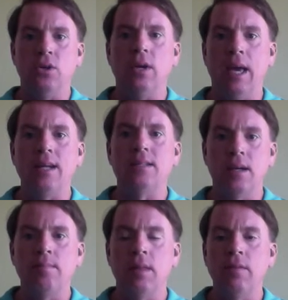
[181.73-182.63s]
to get
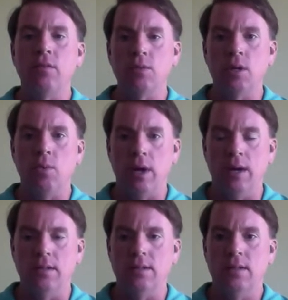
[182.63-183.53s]
something from someone
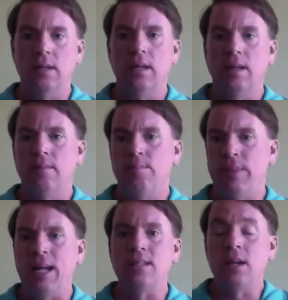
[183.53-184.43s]
else,
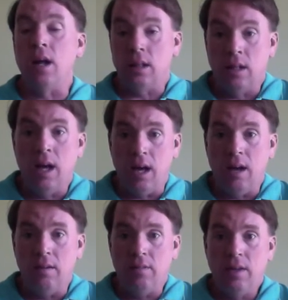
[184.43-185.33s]
that's not
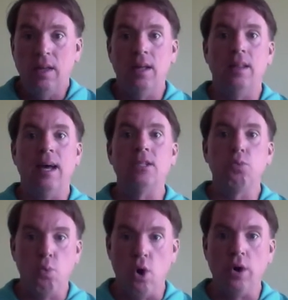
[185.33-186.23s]
love. That's
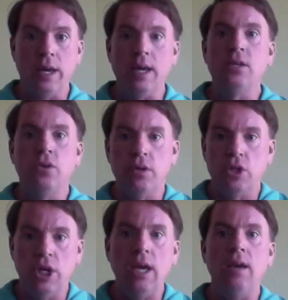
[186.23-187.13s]
working to
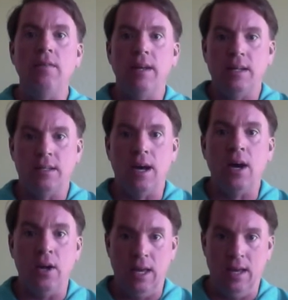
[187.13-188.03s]
achieve a
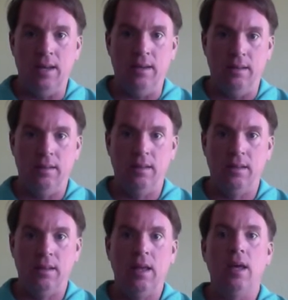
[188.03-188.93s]
desired end.
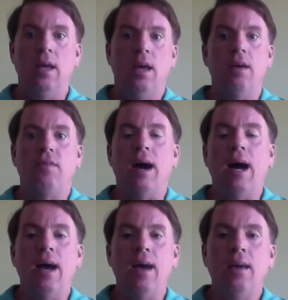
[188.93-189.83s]
If
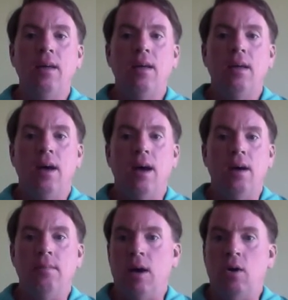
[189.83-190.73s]
I
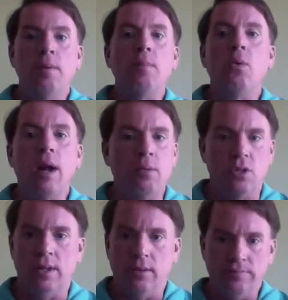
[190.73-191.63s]
remember when I
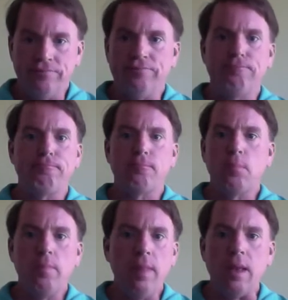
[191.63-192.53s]
was little,
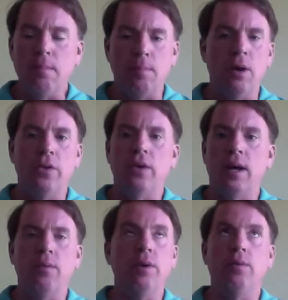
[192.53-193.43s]
my brother and
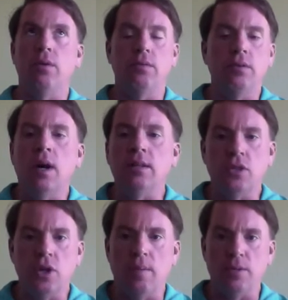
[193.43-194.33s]
I, we were not the
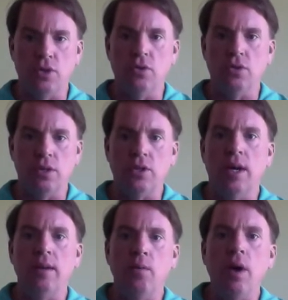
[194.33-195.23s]
sharpest tools in the
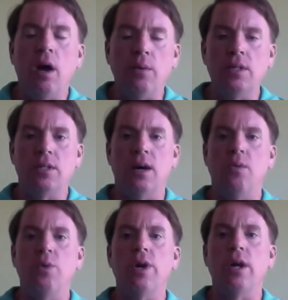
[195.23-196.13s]
shed, and we always
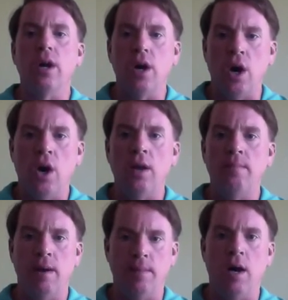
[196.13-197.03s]
thought we're going to con
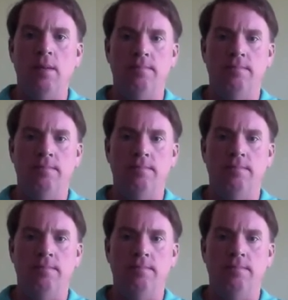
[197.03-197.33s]
my mom